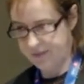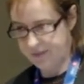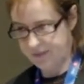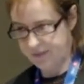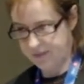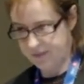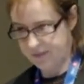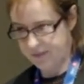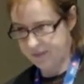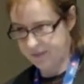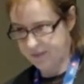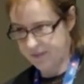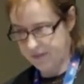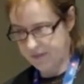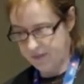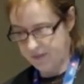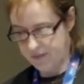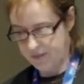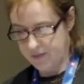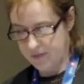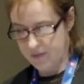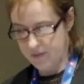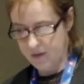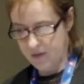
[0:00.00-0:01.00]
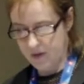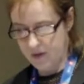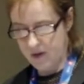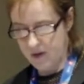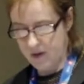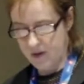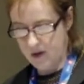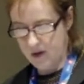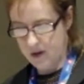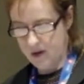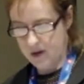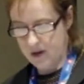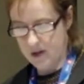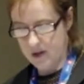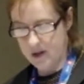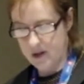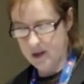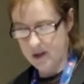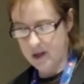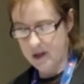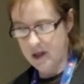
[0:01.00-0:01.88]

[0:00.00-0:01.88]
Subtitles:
Nobody speaks.